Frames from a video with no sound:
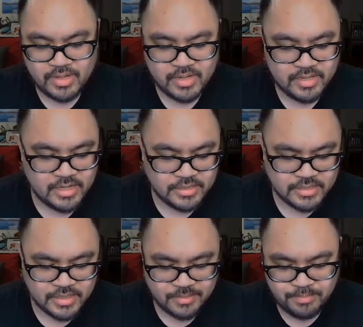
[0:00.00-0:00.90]

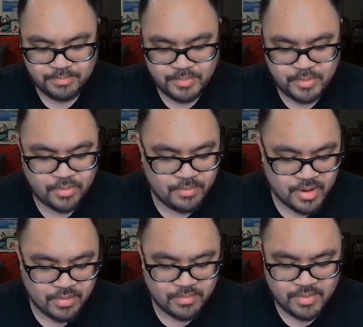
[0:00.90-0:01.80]
Ninja, Blue
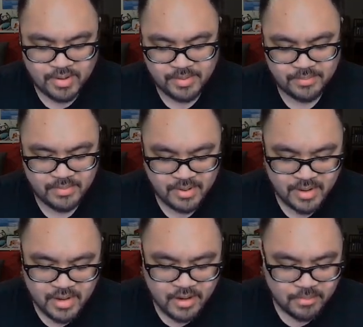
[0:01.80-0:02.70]
Miramon,
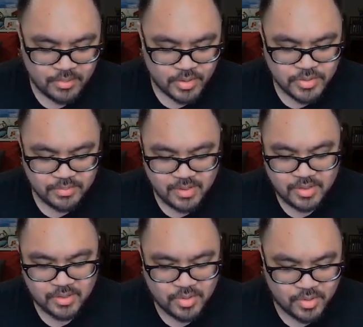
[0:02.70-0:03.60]

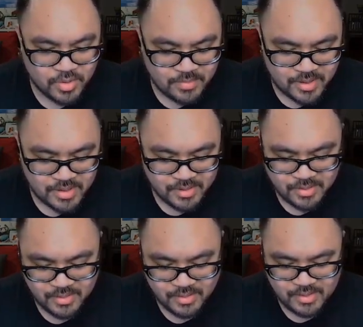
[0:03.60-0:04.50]
Birdramon, Koromon,
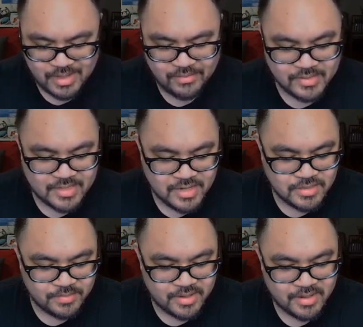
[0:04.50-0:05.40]
Clavis
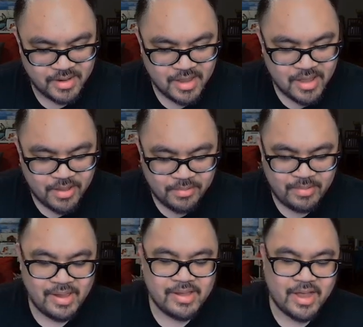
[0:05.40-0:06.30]
Angemon.
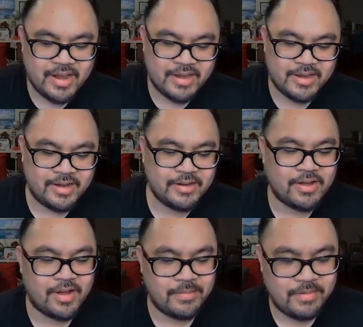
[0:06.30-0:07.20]
We got an
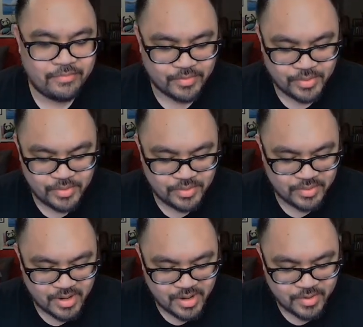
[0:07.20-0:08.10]
uncommon
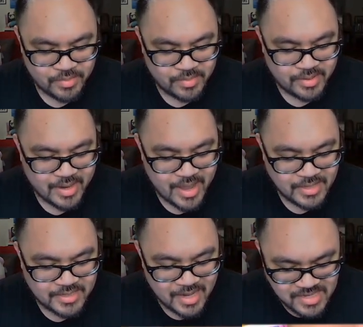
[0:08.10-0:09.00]
foil Agumon
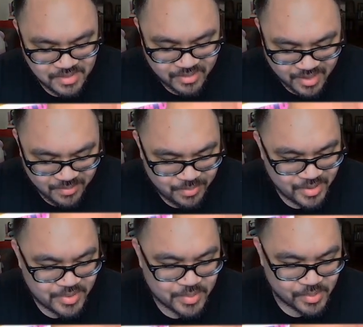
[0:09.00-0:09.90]
X Antibody.
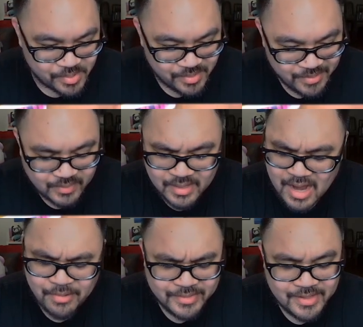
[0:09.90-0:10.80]
Pretty cool.
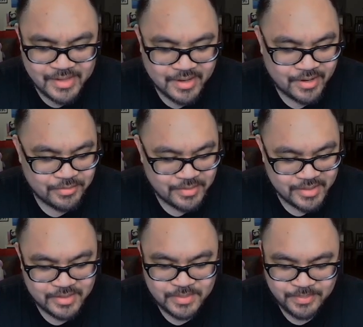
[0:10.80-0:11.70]
I would think Agumon
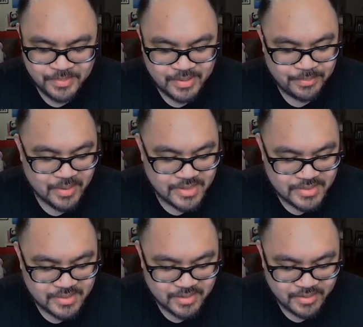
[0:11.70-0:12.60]
is pretty
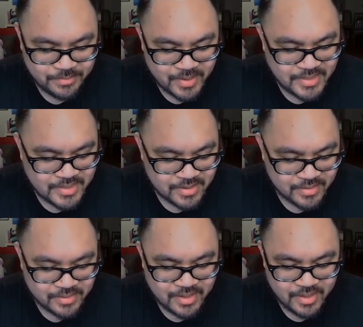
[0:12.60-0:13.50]

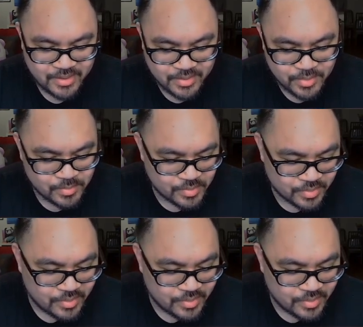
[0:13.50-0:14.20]
pricier than the normal